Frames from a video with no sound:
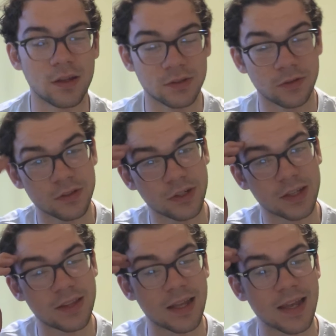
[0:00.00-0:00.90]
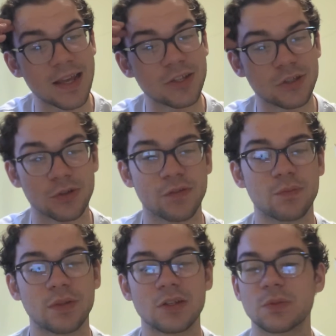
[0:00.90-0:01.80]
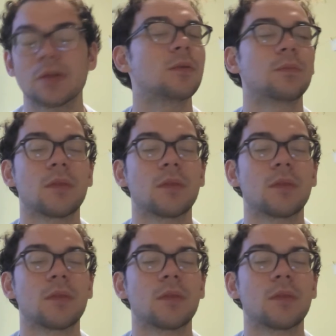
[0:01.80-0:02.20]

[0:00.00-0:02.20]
So let's look at the history of impeachment.